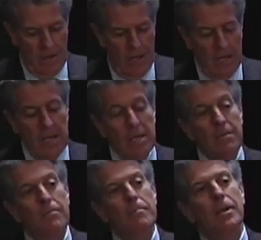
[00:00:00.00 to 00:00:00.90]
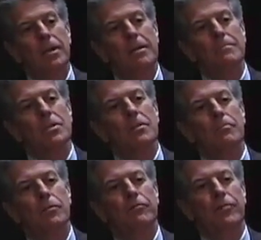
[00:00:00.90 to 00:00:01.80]
He becomes
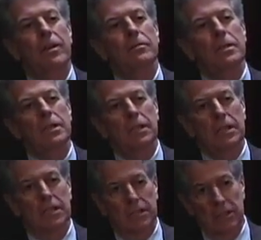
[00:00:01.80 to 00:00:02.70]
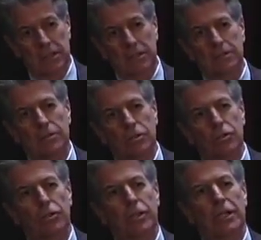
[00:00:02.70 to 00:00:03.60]
profoundly addicted to
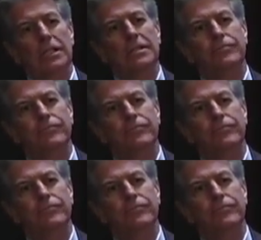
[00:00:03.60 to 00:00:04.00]
cocaine.